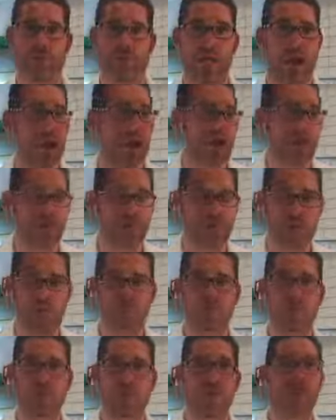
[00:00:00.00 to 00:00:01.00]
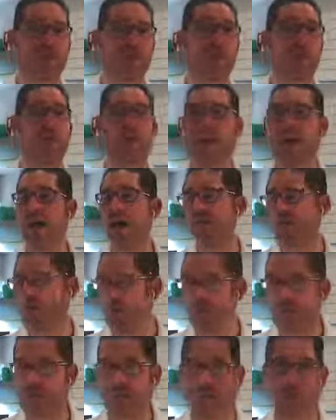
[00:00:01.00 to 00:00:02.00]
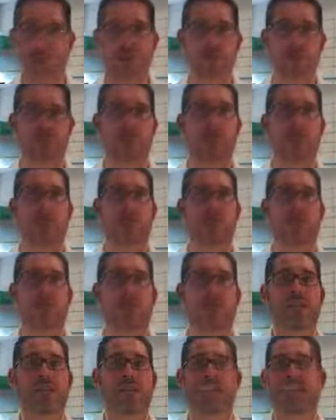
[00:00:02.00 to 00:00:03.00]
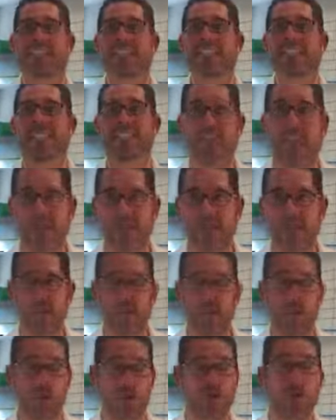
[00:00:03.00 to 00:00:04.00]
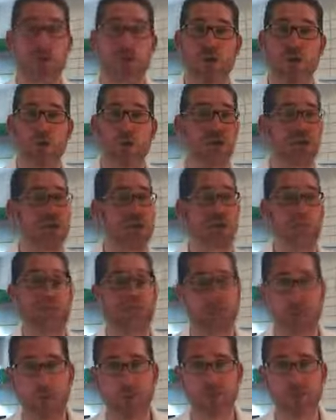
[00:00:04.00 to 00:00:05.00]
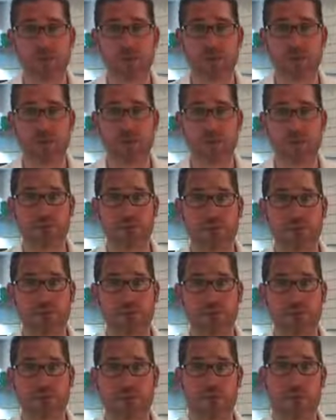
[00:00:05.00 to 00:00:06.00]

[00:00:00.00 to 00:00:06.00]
I have the same thing. Everyone listening to this or watching this has the exact same thing. You do it without even knowing it. Yeah.